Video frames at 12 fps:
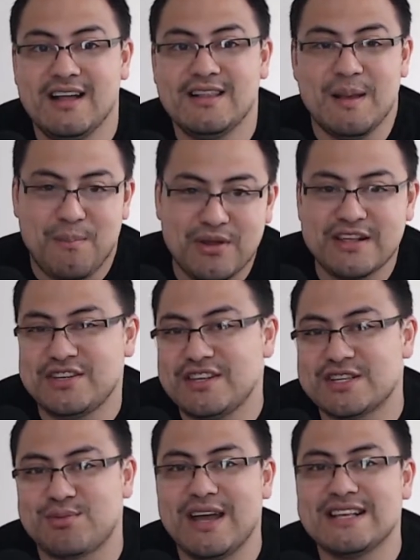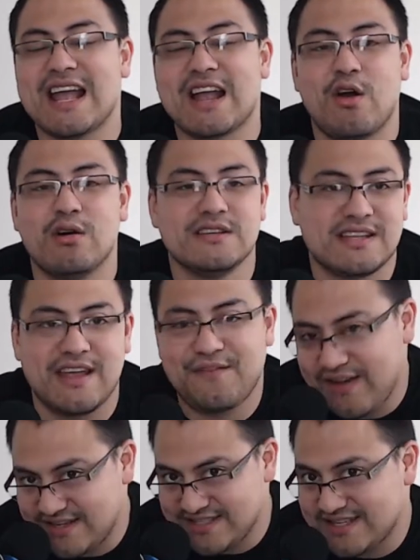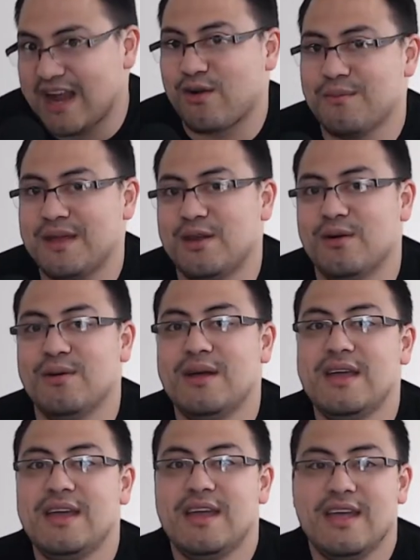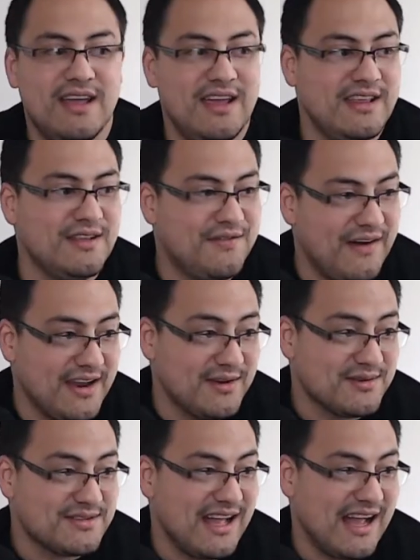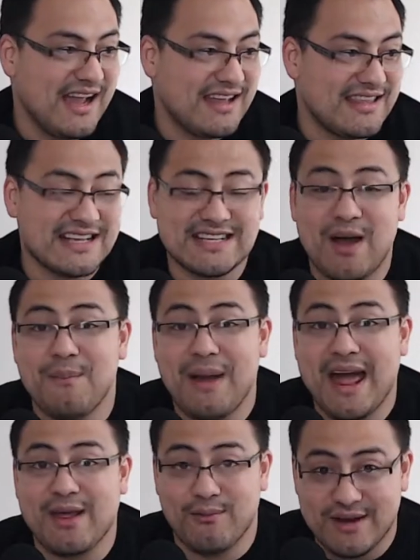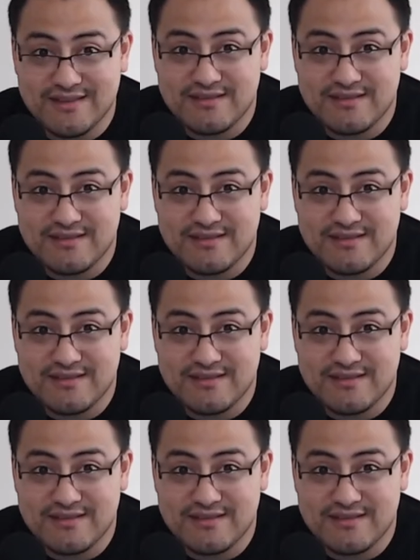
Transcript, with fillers: Put it to you this way. It's like Golden State facing Sacramento in the finals. Like, that's how bad it was.